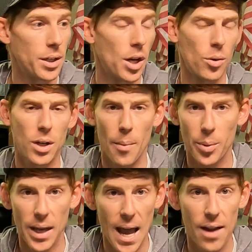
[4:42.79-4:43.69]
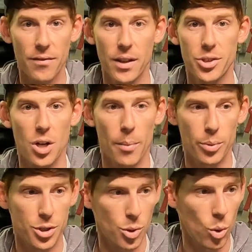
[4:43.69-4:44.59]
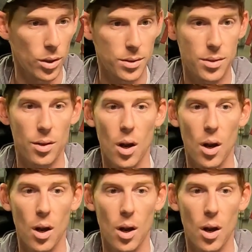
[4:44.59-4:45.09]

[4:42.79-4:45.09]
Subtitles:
a couple catfish, couple shorts.